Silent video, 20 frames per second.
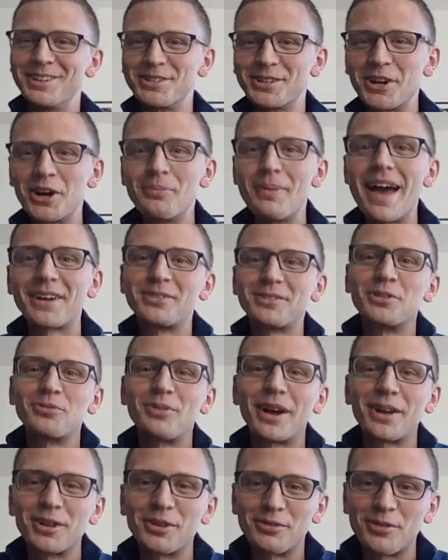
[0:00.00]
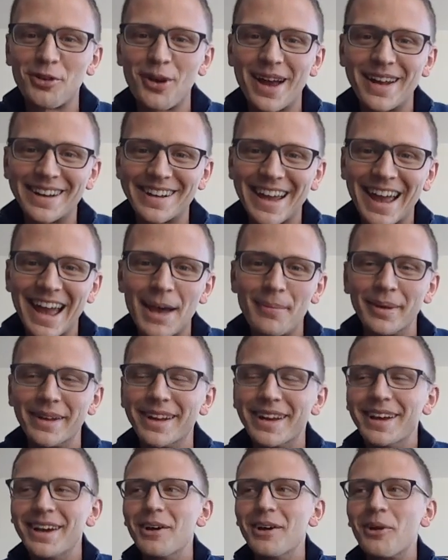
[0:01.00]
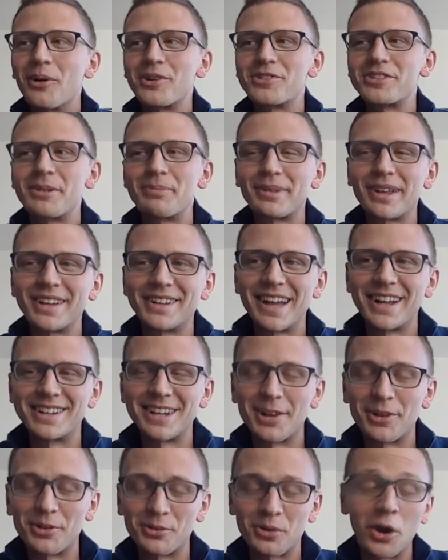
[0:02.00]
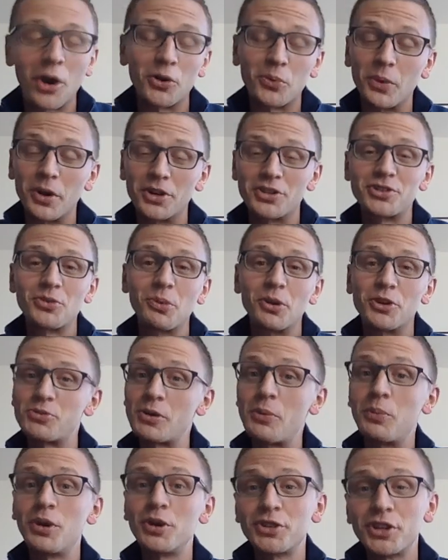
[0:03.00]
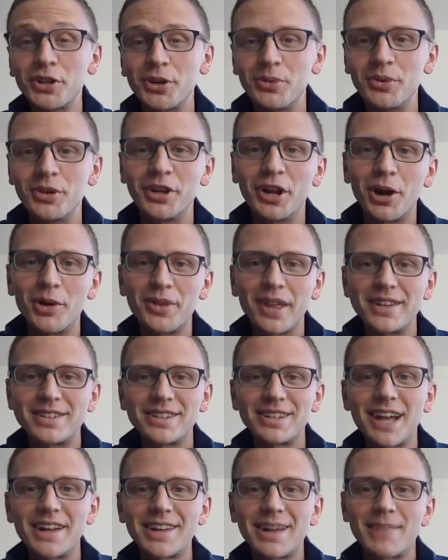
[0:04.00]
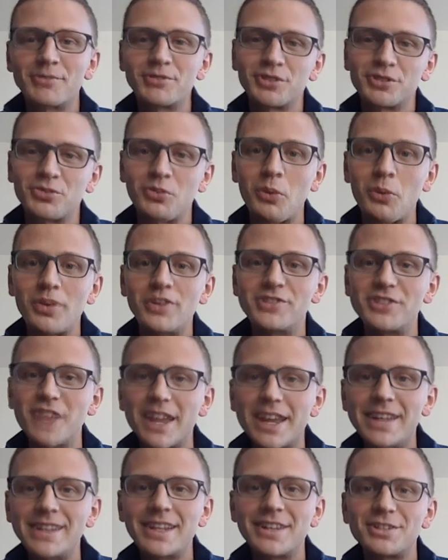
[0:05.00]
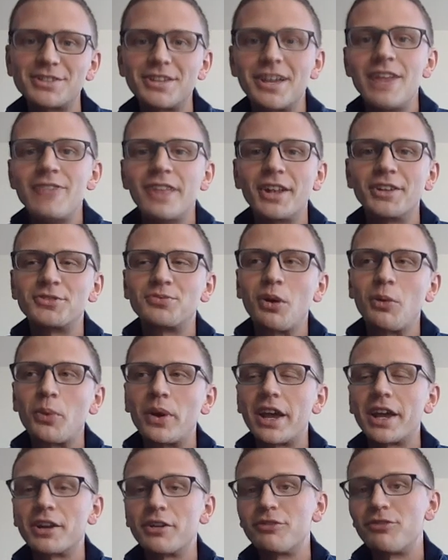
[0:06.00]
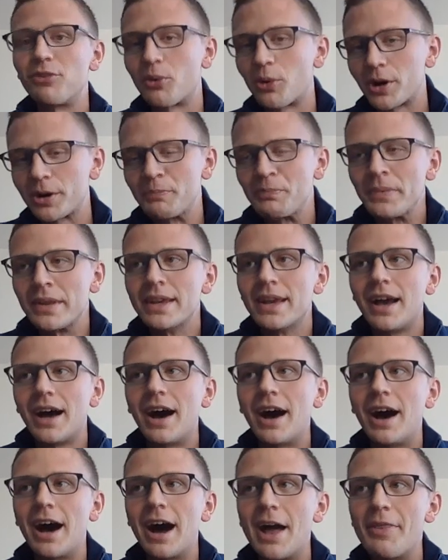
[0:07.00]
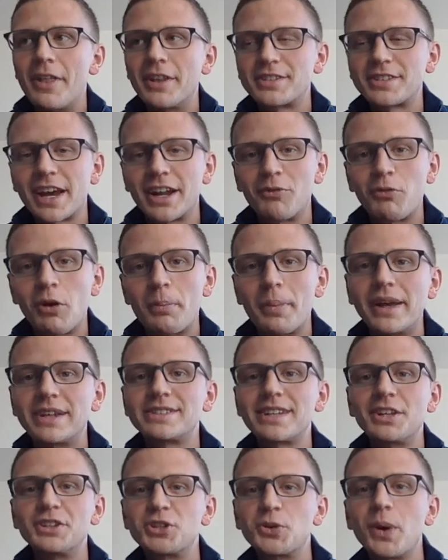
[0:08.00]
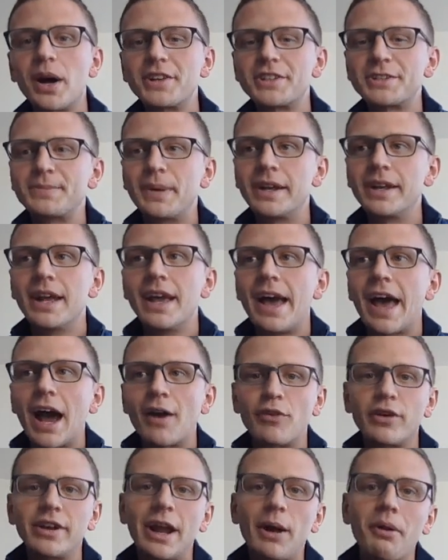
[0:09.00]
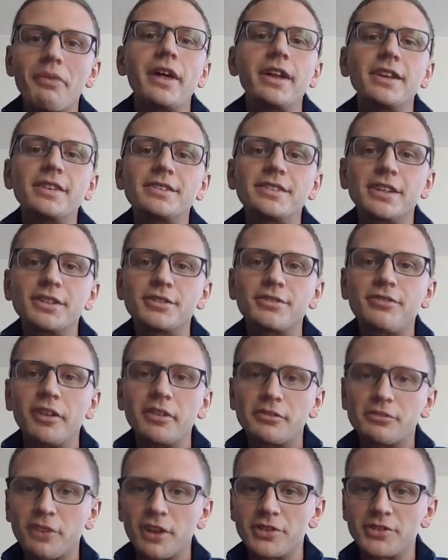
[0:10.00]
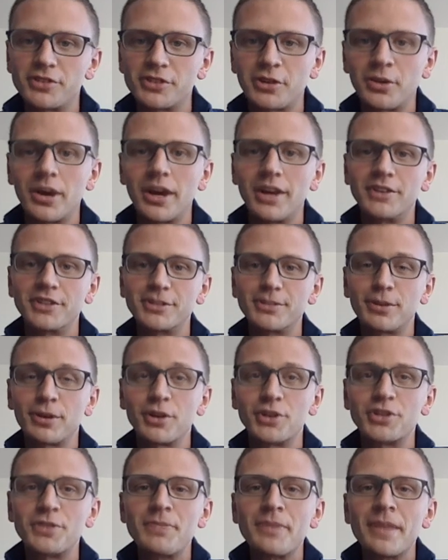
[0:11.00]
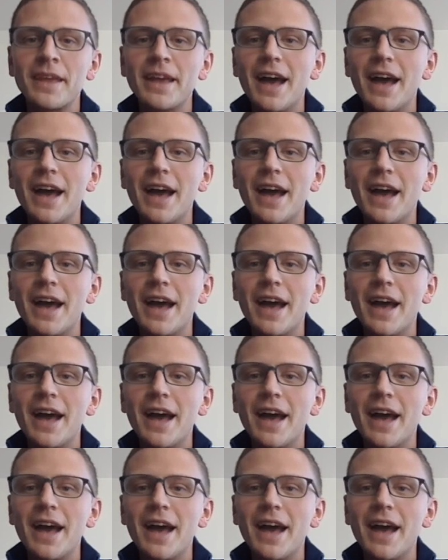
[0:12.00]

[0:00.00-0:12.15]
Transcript: to go back to a regular veranda cabin or something like that down the road, which we will do. That's a lot of times just what we stay in. That's what we can afford, and that's kind of what makes sense to us. But every now and then, it's fun for us to go ahead and splurge.